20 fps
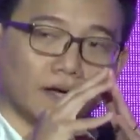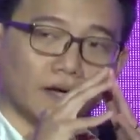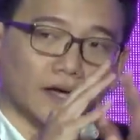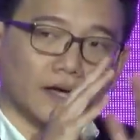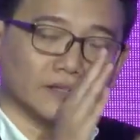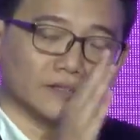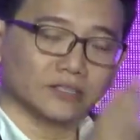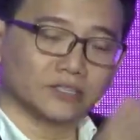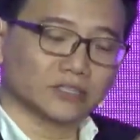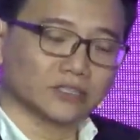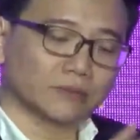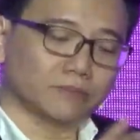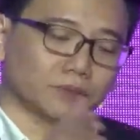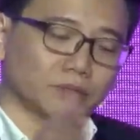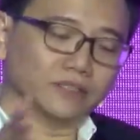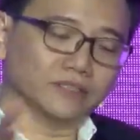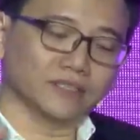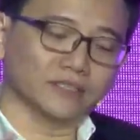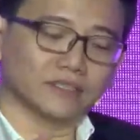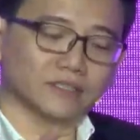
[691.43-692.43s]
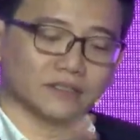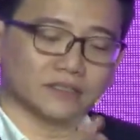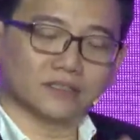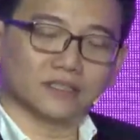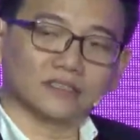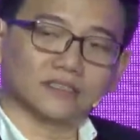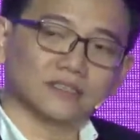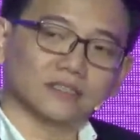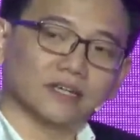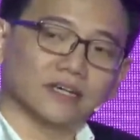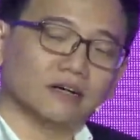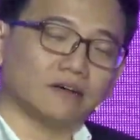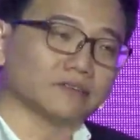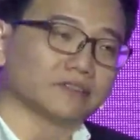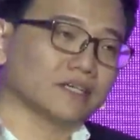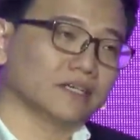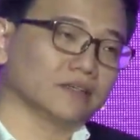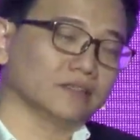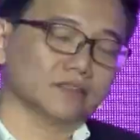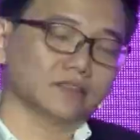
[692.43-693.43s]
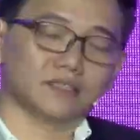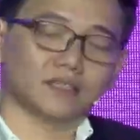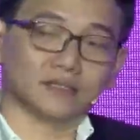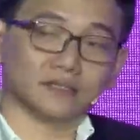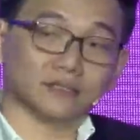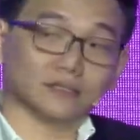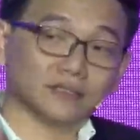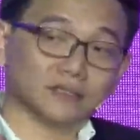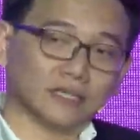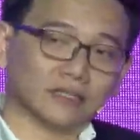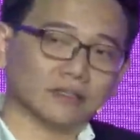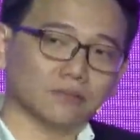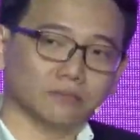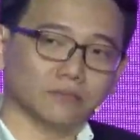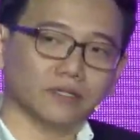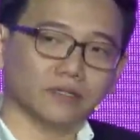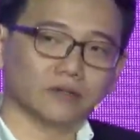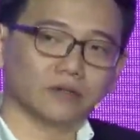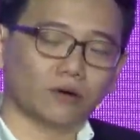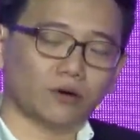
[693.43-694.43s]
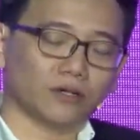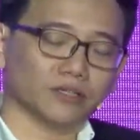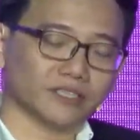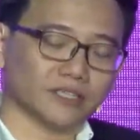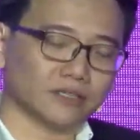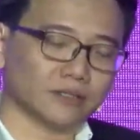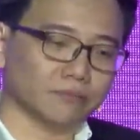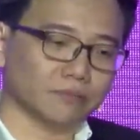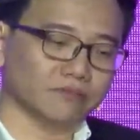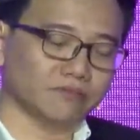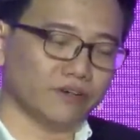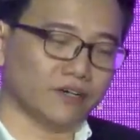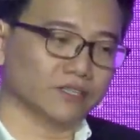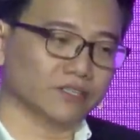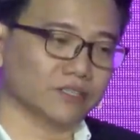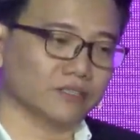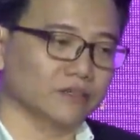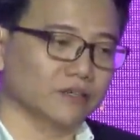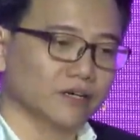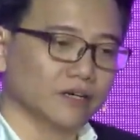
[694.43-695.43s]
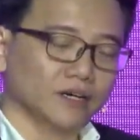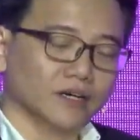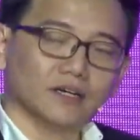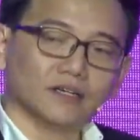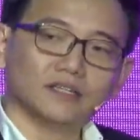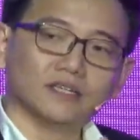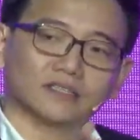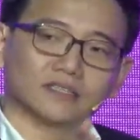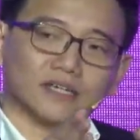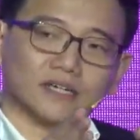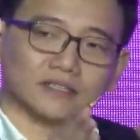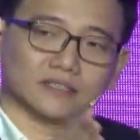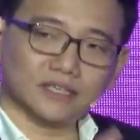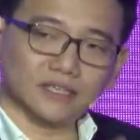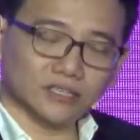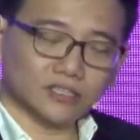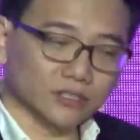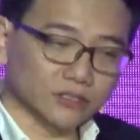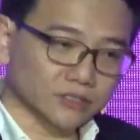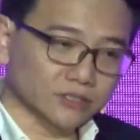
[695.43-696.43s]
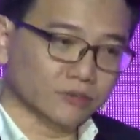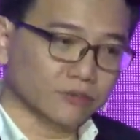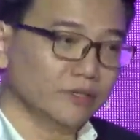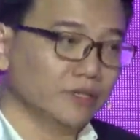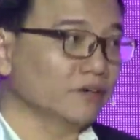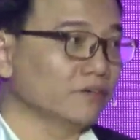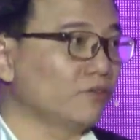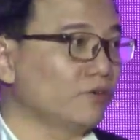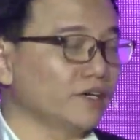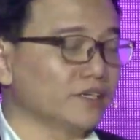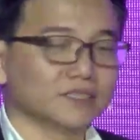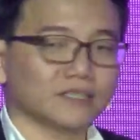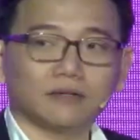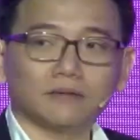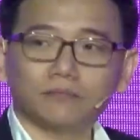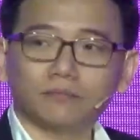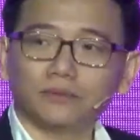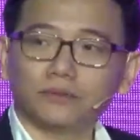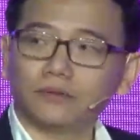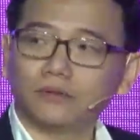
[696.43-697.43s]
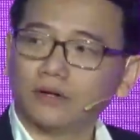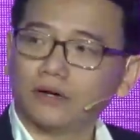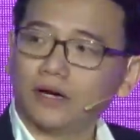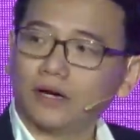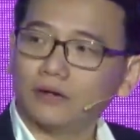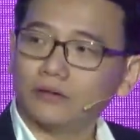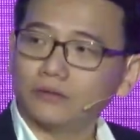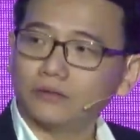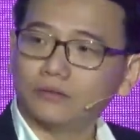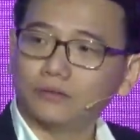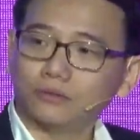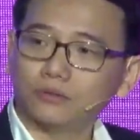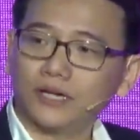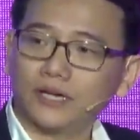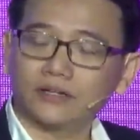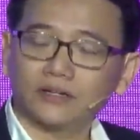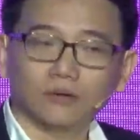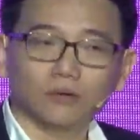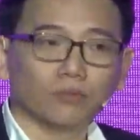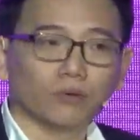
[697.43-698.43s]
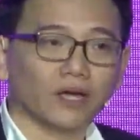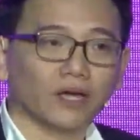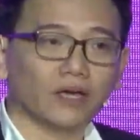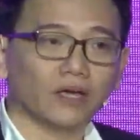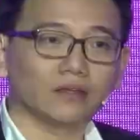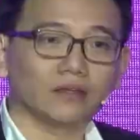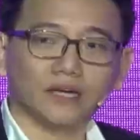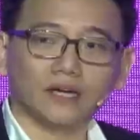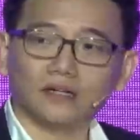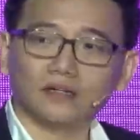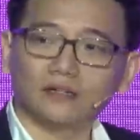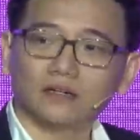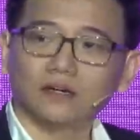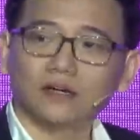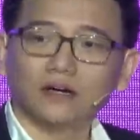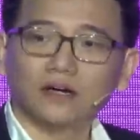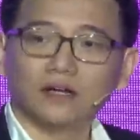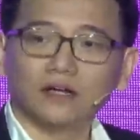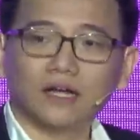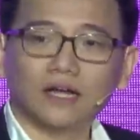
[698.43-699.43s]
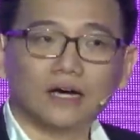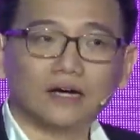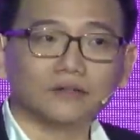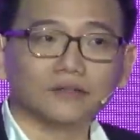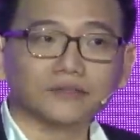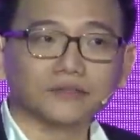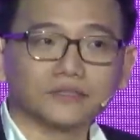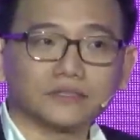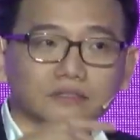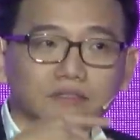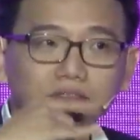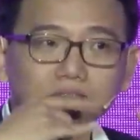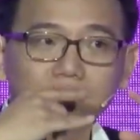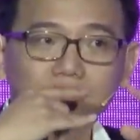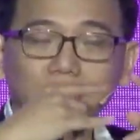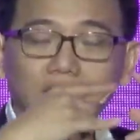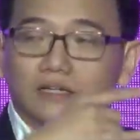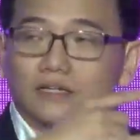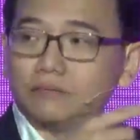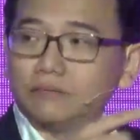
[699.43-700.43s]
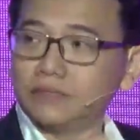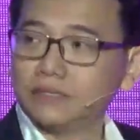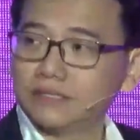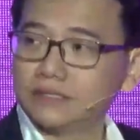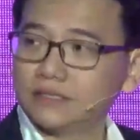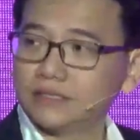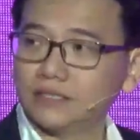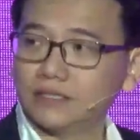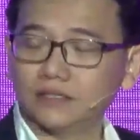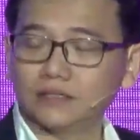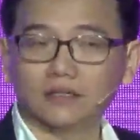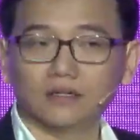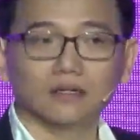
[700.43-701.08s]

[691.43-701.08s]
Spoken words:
additional processes sitting outside of the settlement, core settlement function? Things like sanction screening, for example. How do you do that in a way that allows scalability,